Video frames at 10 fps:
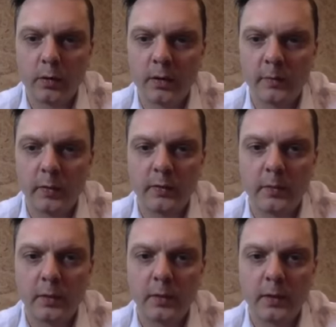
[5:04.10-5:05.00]
as
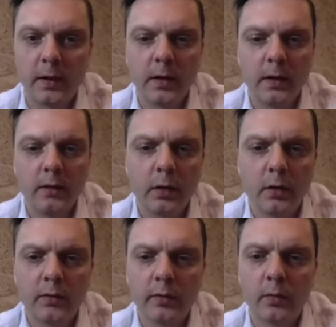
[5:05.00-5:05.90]
possible. You can
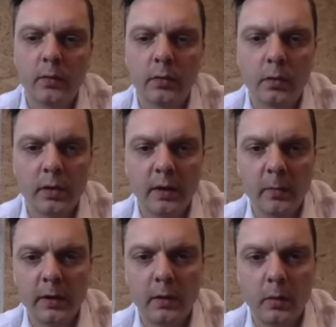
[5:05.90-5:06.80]
also go a little
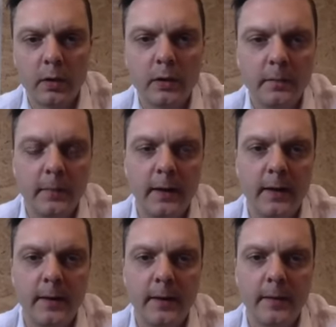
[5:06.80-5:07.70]
bit lower,
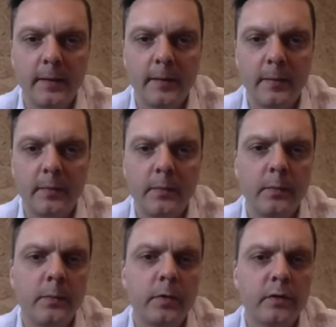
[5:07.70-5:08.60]

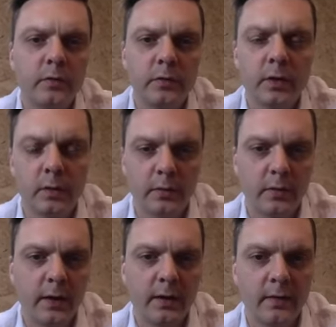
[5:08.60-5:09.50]
but
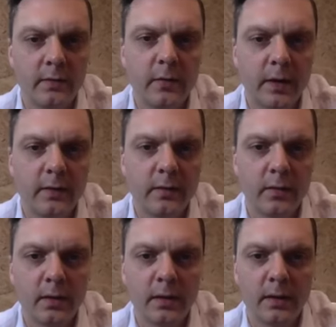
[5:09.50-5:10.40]
try
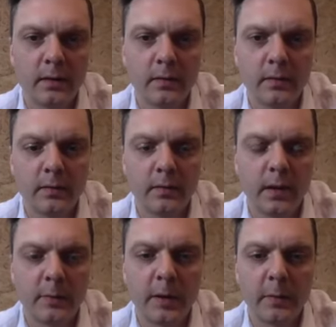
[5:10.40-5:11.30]
to
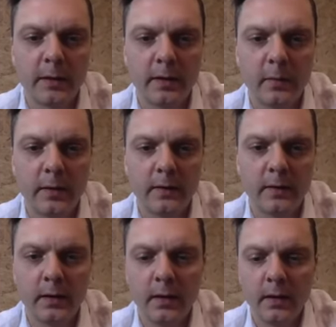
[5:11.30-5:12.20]
experiment a little bit.
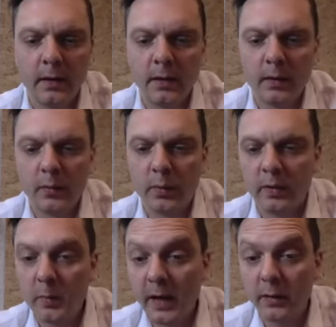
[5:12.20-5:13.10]
With
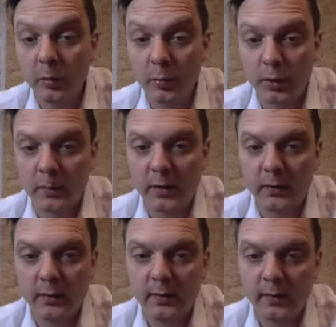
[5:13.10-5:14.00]
manual brewing
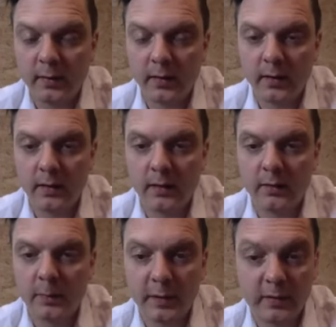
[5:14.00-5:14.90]
methods,
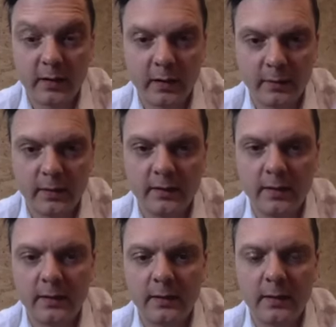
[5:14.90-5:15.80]
especially like
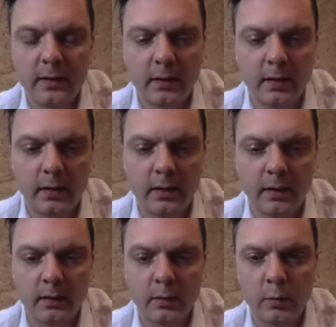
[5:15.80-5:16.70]

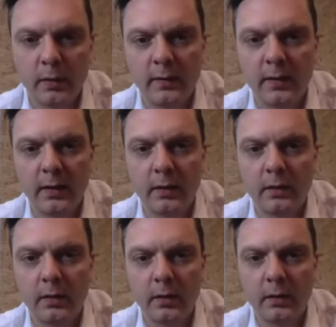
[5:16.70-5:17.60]
V60, you will see
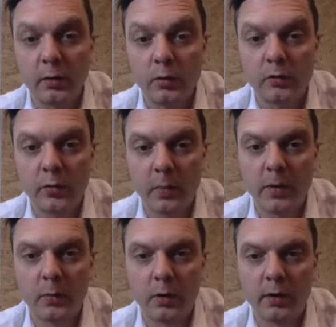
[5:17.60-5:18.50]
a huge drop
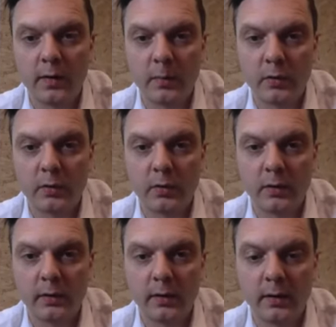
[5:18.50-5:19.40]
in water temperature,
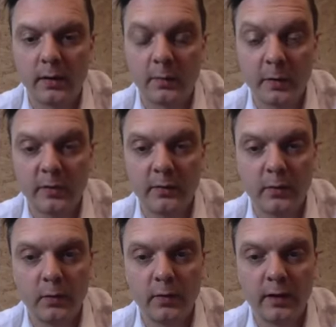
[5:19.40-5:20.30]
especially if
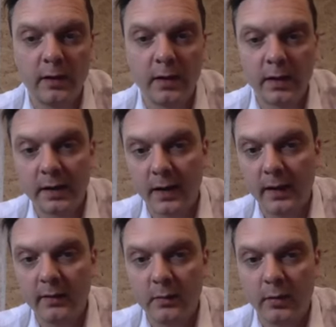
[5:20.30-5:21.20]
you're using a
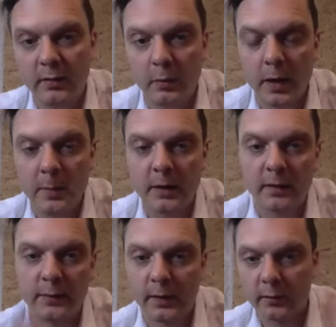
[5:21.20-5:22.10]
glass or a ceramic
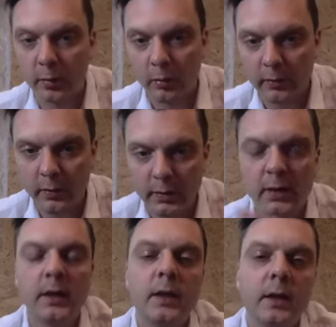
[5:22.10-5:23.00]
filter holder.
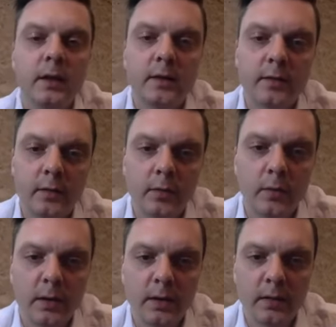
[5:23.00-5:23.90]

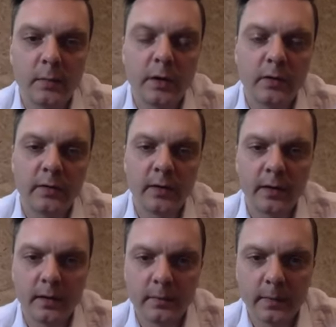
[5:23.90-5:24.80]
So because
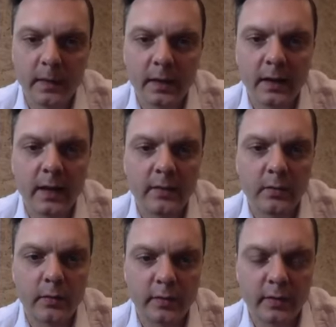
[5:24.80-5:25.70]
the glass
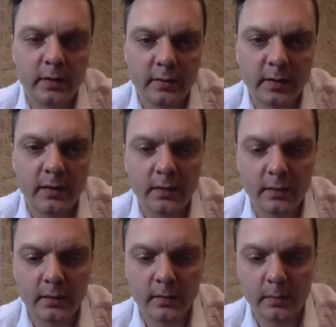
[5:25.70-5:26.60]
or
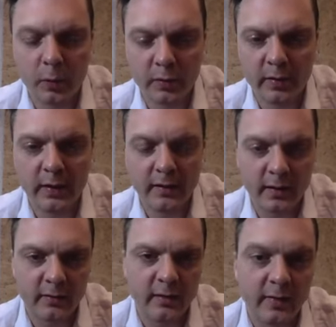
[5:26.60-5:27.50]
porcelain is
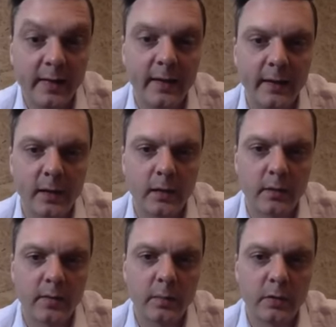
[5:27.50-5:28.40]
actually stealing a lot
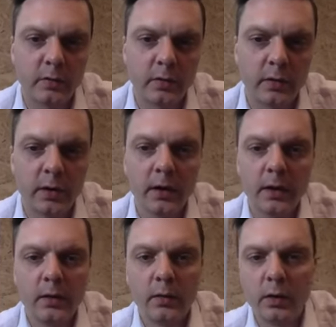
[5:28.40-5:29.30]
of temperature.
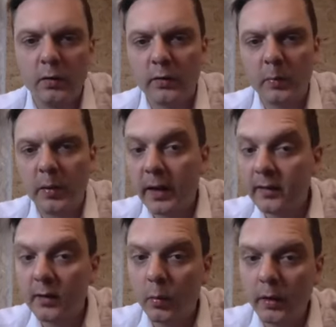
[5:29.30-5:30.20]
You can use the
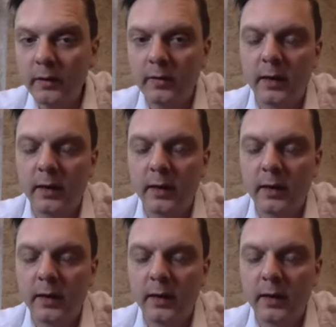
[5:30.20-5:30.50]
plastic ones;